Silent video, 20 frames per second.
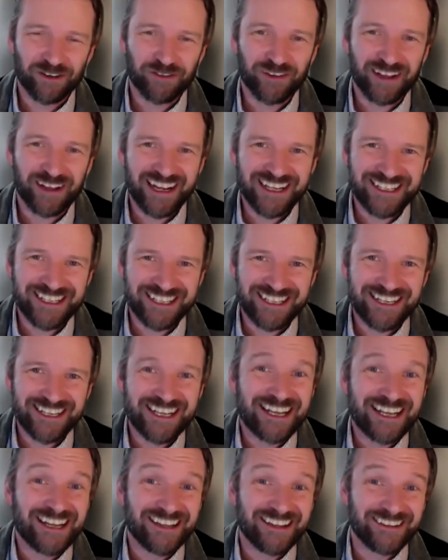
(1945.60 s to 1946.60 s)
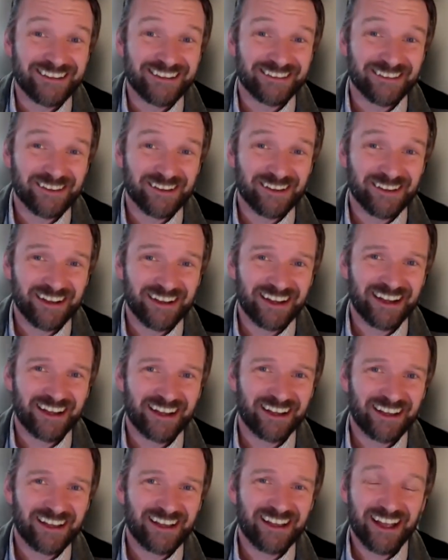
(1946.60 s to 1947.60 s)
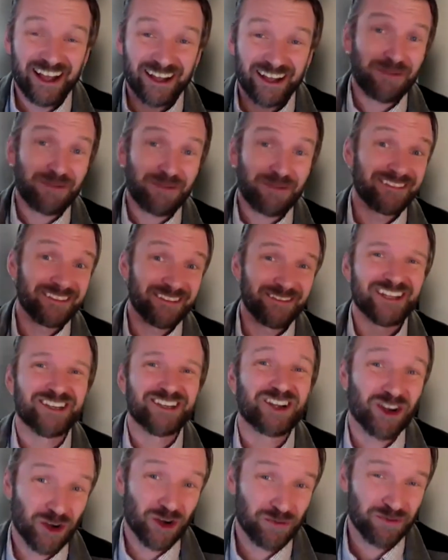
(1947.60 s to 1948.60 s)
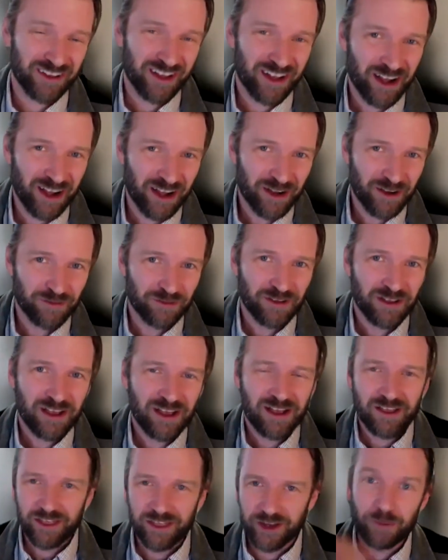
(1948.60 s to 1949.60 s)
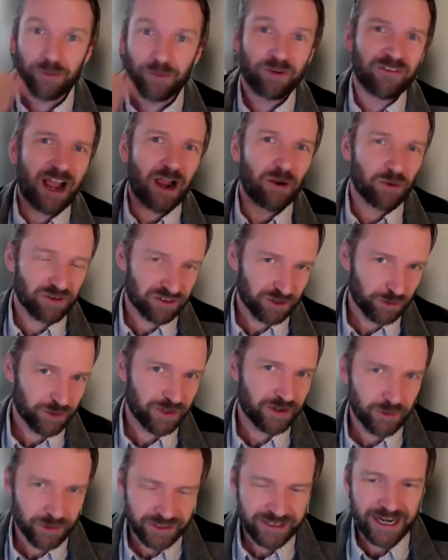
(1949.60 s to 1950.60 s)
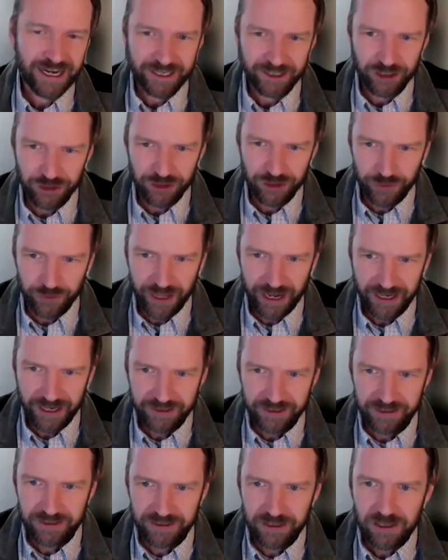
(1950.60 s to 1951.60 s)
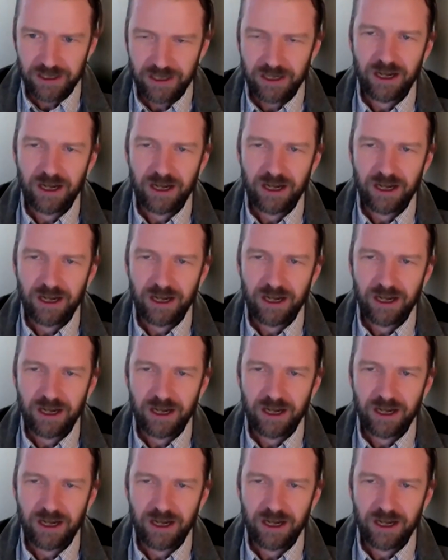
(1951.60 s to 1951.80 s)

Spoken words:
certification is expensive in terms of the number of hours it would take to do that.